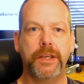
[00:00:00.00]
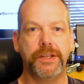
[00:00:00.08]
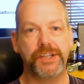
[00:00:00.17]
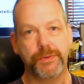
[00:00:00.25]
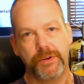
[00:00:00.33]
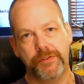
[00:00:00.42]

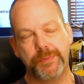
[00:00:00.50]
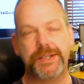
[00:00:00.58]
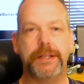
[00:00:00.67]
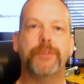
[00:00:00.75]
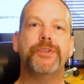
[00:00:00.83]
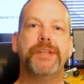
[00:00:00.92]
See one of them
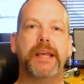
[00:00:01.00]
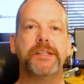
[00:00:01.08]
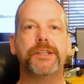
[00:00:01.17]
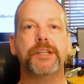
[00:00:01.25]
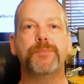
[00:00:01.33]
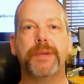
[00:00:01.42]
sitting on the desk
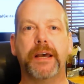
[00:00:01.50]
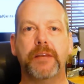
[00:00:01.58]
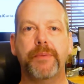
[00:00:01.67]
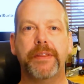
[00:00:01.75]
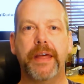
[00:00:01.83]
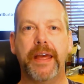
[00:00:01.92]
just behind
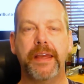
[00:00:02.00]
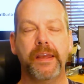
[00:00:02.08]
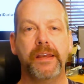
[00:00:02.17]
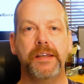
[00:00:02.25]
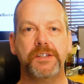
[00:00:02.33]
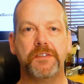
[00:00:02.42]
me there.
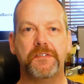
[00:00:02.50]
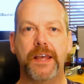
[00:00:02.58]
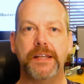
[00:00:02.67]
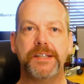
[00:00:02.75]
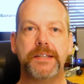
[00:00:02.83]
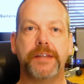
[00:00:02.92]
It's a
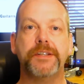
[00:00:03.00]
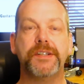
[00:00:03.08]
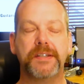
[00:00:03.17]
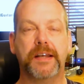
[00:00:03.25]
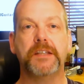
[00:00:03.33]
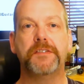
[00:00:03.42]
fairly standard
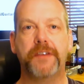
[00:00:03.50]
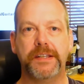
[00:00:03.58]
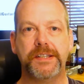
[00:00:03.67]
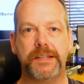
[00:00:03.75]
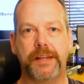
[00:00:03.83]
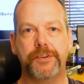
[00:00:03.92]
size, fairly
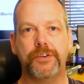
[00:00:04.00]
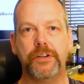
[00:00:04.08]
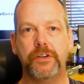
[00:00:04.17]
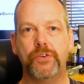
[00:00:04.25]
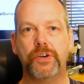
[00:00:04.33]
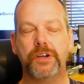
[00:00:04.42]
standard
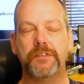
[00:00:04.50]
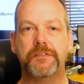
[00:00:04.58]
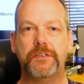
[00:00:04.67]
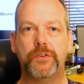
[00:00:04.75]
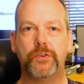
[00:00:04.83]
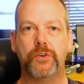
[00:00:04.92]
look
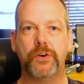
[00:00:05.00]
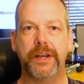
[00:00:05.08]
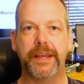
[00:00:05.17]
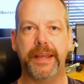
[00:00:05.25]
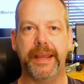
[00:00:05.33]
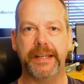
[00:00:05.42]
for
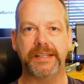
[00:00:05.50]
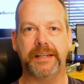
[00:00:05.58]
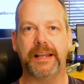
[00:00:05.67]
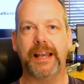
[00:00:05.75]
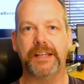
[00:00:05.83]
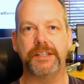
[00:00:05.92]
its kind
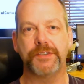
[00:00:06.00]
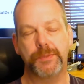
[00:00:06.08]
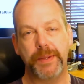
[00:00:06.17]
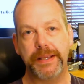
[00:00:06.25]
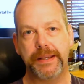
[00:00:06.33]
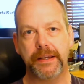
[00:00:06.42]
of class of
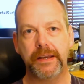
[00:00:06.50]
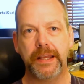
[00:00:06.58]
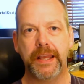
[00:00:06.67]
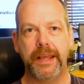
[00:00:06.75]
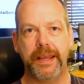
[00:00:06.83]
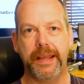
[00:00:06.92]
speaker.
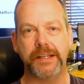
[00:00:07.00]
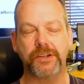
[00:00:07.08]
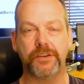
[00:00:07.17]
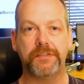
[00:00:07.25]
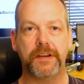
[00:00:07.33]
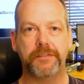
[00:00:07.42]
It's got
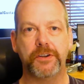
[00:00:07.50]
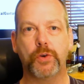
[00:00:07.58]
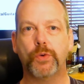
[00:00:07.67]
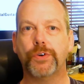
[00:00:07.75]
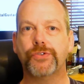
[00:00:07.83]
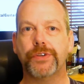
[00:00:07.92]
a
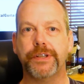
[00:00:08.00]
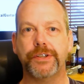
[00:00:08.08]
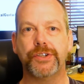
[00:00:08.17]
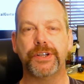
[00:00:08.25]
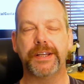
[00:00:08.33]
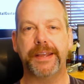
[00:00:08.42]
5¼
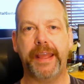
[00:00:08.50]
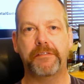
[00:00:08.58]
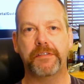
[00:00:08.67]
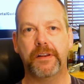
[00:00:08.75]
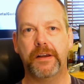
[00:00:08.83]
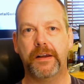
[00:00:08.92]
inch
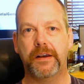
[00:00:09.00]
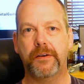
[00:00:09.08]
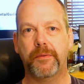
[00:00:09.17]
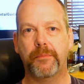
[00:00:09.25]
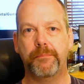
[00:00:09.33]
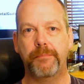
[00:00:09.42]
Kevlar
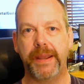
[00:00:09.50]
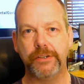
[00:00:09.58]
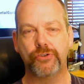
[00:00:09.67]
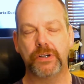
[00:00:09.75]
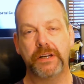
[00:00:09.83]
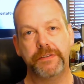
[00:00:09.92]
main
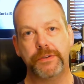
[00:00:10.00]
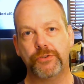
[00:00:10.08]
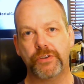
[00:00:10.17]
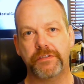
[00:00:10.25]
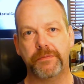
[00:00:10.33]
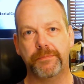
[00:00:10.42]
driver
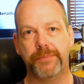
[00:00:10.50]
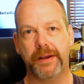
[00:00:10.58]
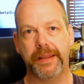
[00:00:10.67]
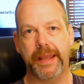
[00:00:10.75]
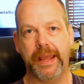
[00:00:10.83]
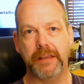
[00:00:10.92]
driven
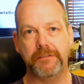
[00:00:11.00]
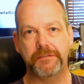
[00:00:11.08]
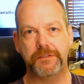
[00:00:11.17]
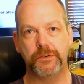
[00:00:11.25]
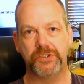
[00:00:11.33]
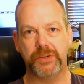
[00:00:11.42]
by a
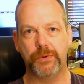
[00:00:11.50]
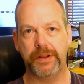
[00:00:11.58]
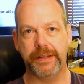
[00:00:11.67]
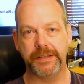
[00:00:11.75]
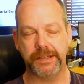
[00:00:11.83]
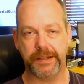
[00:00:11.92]
40-watt
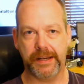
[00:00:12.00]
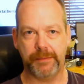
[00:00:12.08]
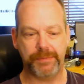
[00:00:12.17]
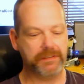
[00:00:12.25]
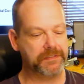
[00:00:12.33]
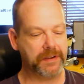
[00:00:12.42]
internal
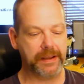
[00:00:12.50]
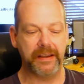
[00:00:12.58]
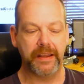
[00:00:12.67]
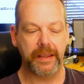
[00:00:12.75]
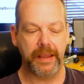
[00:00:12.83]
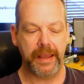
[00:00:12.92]
amplifier
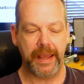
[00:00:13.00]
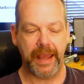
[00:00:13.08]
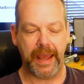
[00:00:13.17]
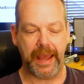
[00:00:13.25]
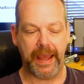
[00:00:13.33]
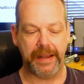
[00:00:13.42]

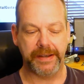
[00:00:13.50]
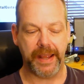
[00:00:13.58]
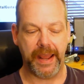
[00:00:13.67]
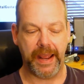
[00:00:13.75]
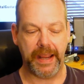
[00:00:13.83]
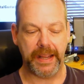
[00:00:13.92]
and
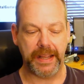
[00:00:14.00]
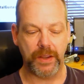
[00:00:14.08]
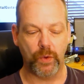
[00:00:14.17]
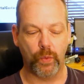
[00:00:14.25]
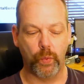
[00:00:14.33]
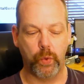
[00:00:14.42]
a
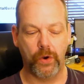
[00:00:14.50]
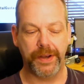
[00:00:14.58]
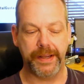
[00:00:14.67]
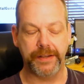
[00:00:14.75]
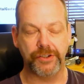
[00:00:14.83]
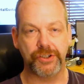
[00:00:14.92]

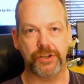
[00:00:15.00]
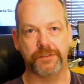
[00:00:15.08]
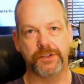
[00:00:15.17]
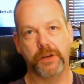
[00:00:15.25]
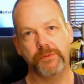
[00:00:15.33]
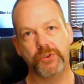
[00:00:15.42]
1-inch soft
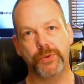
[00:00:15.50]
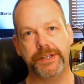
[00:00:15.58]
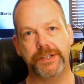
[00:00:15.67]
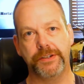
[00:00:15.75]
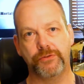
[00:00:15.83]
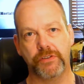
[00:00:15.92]
dome
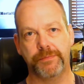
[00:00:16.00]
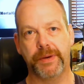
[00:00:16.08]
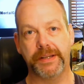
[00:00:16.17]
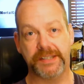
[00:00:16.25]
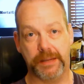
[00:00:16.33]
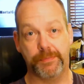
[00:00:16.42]
tweeter driven by
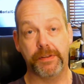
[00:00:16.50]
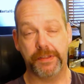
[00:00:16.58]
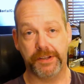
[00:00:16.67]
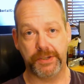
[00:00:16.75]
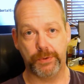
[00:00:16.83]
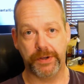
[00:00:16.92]
a separate
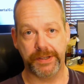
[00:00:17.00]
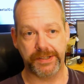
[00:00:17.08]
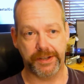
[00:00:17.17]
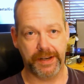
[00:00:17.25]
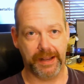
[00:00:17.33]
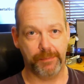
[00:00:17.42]
30-watt
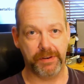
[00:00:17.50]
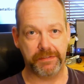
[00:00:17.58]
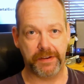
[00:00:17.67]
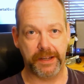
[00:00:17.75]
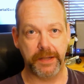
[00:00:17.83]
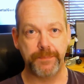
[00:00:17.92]
internal
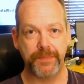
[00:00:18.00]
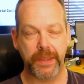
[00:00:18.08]
amplifier.